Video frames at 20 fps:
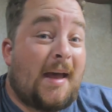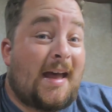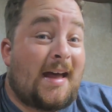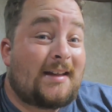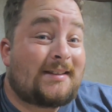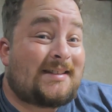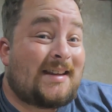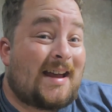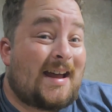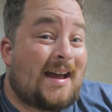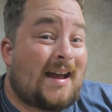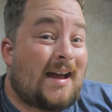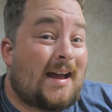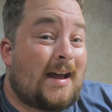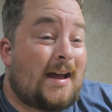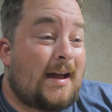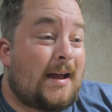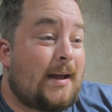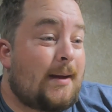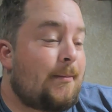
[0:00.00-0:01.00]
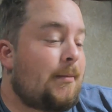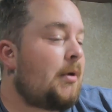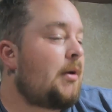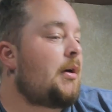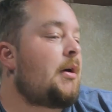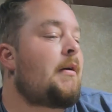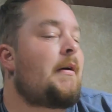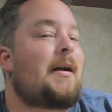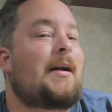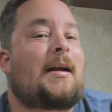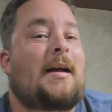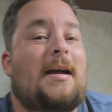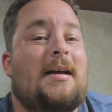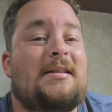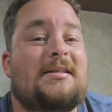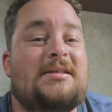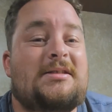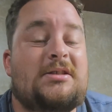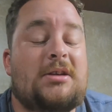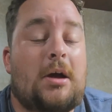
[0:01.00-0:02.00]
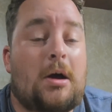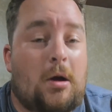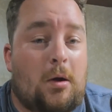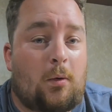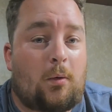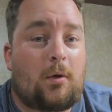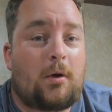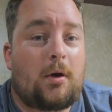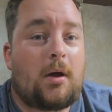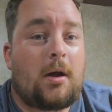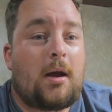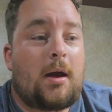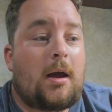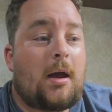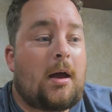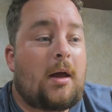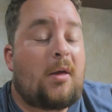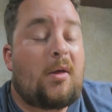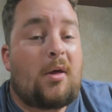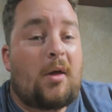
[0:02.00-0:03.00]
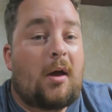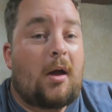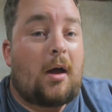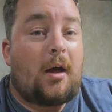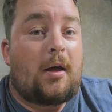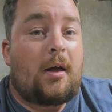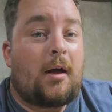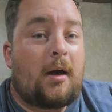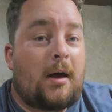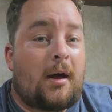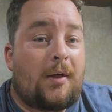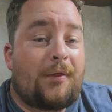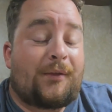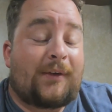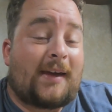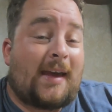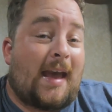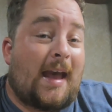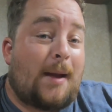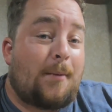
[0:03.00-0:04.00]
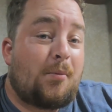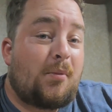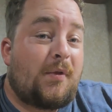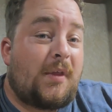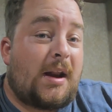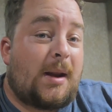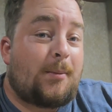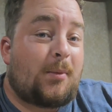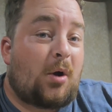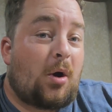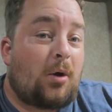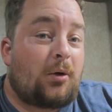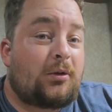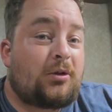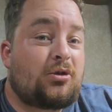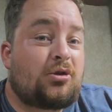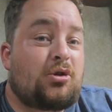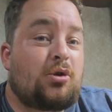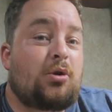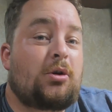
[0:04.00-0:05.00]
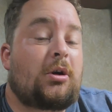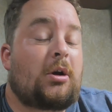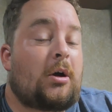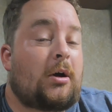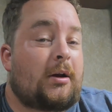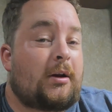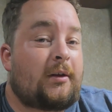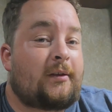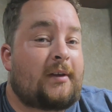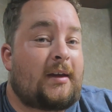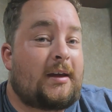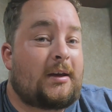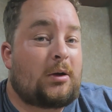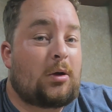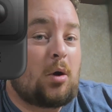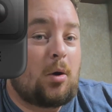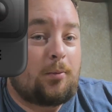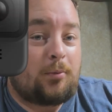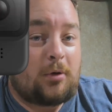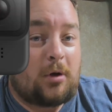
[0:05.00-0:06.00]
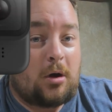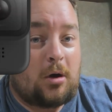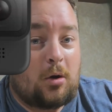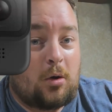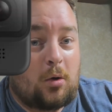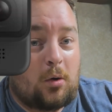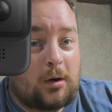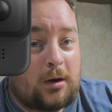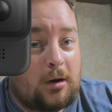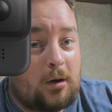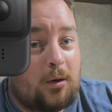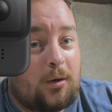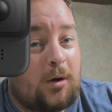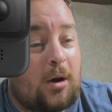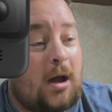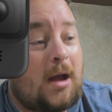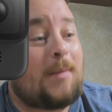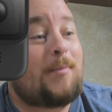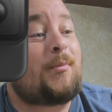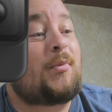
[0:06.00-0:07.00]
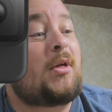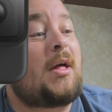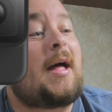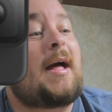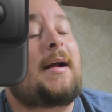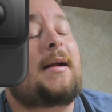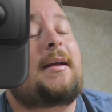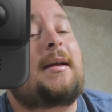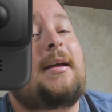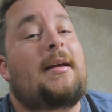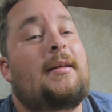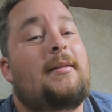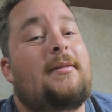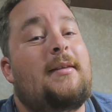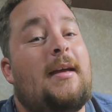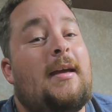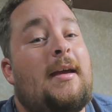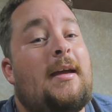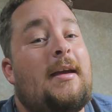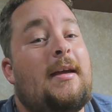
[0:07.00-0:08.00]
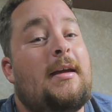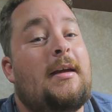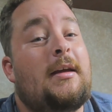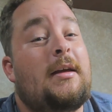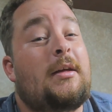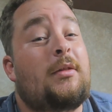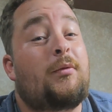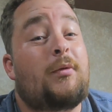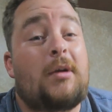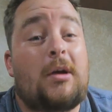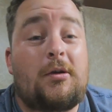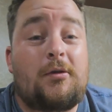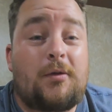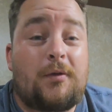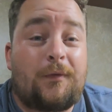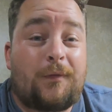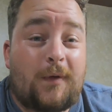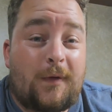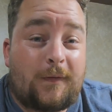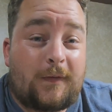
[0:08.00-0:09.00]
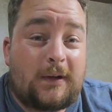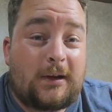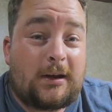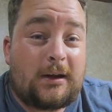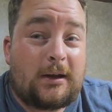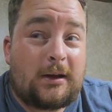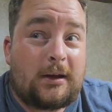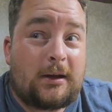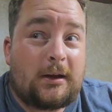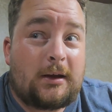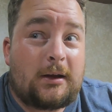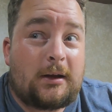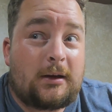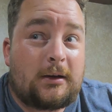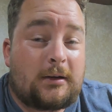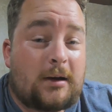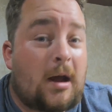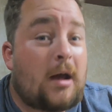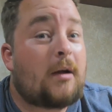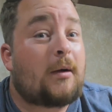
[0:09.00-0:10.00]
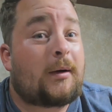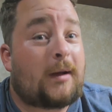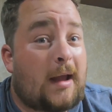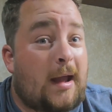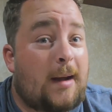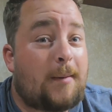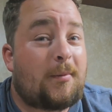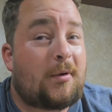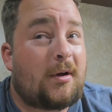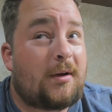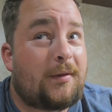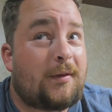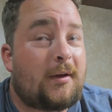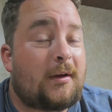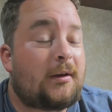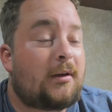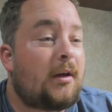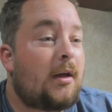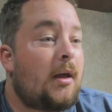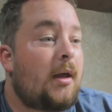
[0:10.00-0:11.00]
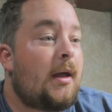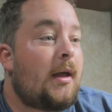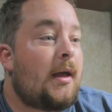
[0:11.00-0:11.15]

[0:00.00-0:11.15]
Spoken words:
Mail time! Alright guys, so the camera that I'm currently shooting on is a GoPro Hero 9 Black. It's a $350 camera, I think,